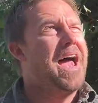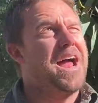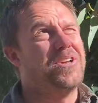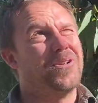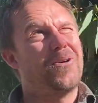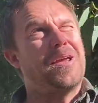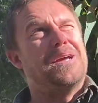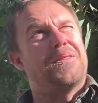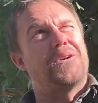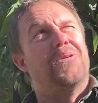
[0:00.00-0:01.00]
and you're
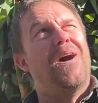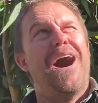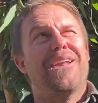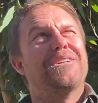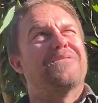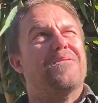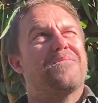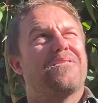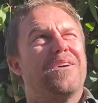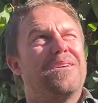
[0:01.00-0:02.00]
looking at the koalas from
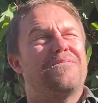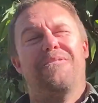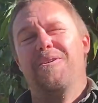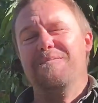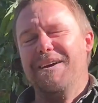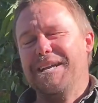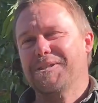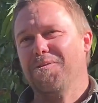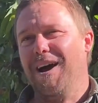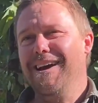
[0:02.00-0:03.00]
30, 40
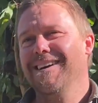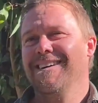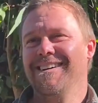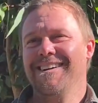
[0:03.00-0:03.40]
metres away,